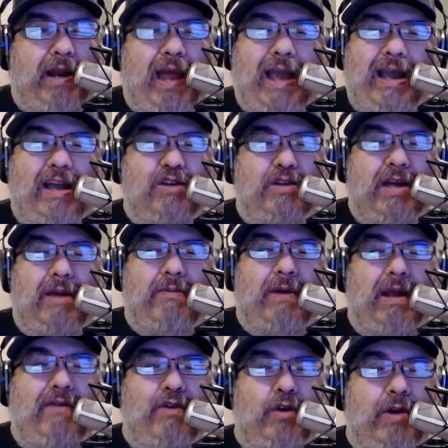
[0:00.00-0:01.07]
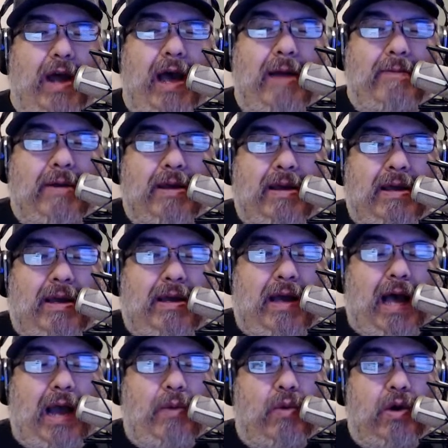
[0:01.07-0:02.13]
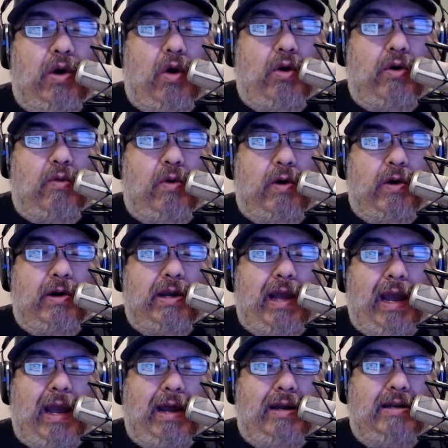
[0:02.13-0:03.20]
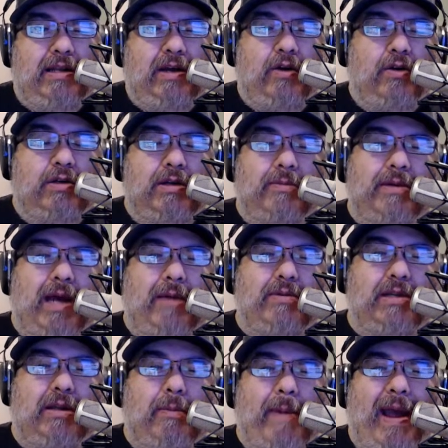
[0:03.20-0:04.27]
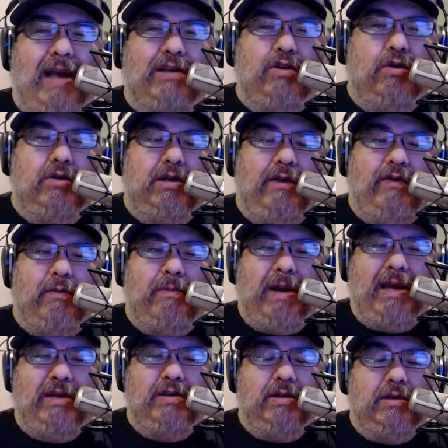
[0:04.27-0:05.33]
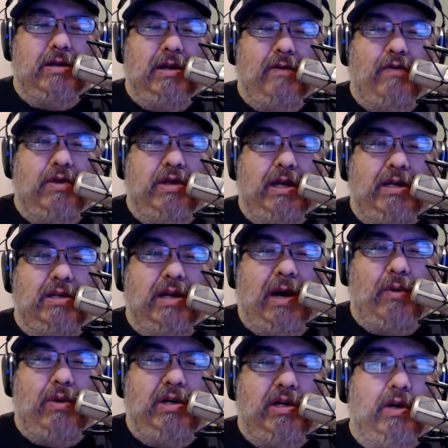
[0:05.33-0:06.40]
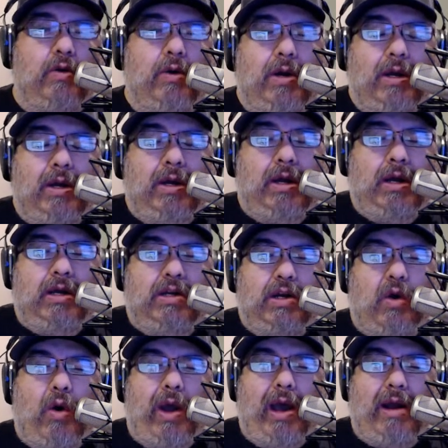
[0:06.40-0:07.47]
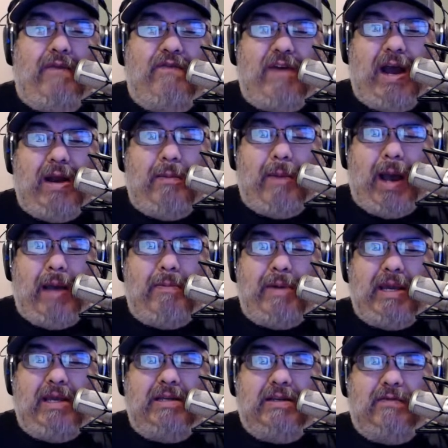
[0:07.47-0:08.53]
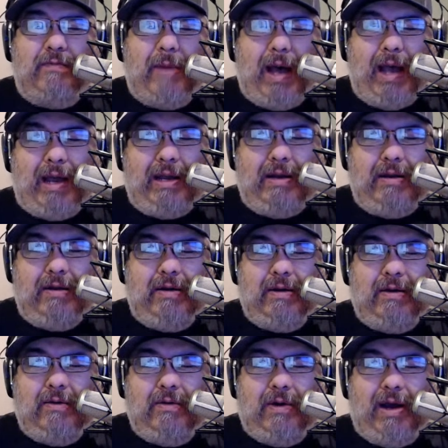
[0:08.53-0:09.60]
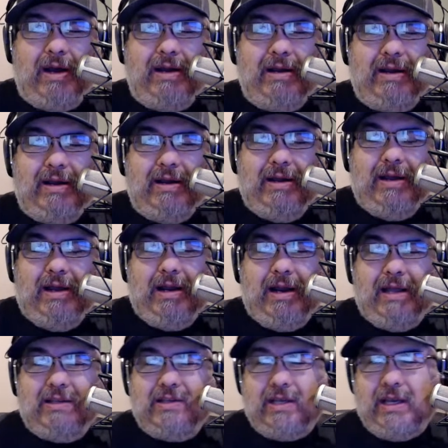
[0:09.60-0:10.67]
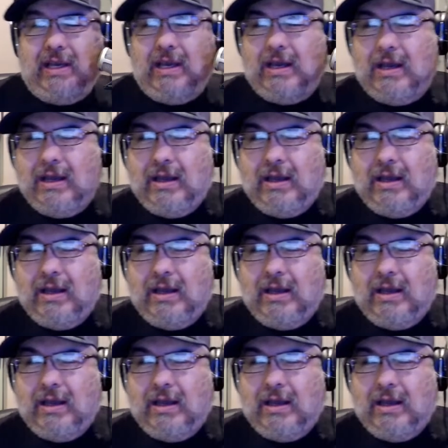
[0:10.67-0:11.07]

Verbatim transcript: Like I said, believe it or not, I will go to work, and there are sometimes in the past there are different places and different things that I would do to go ahead and find my peace of mind. Right? Let's see.